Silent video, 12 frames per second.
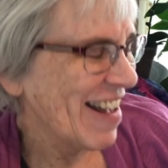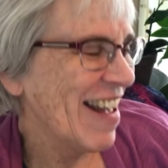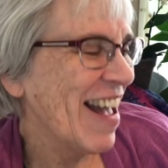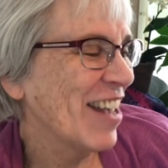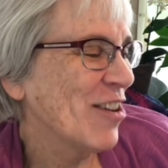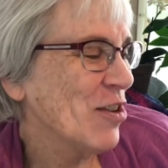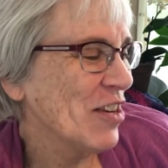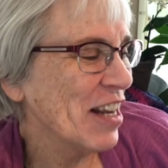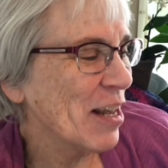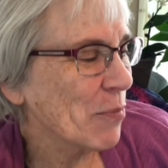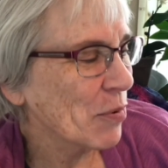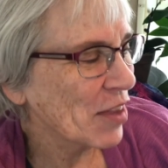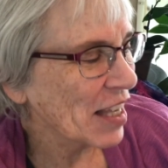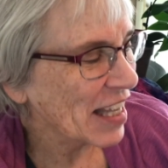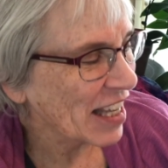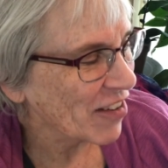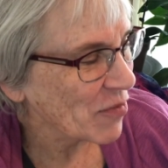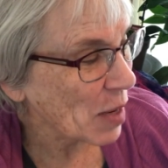I couldn't help
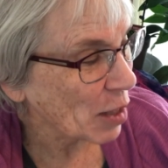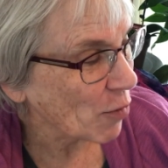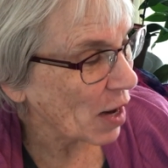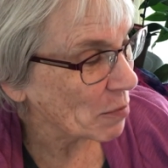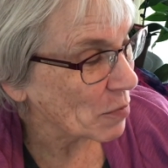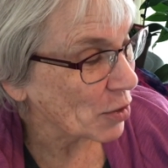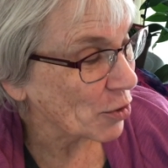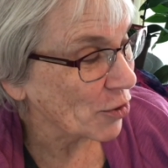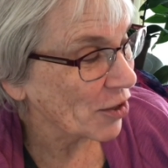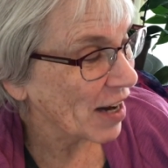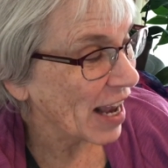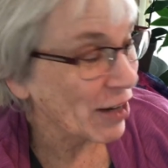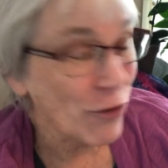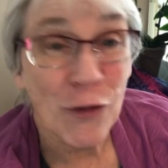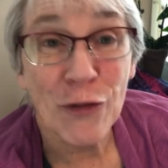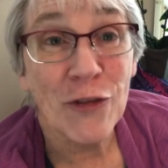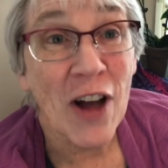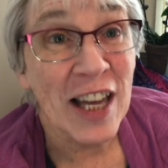thinking of my grandmother and her
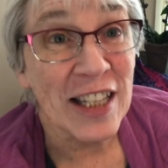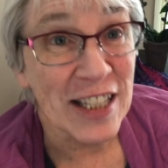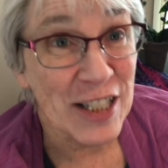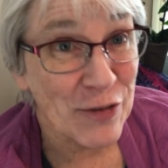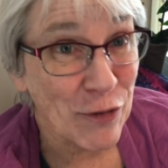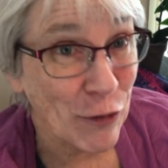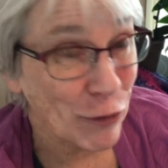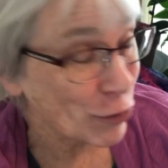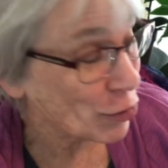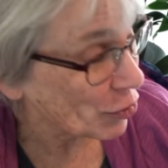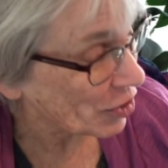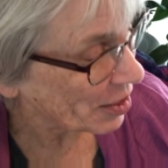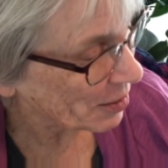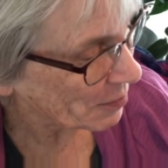fondness for food.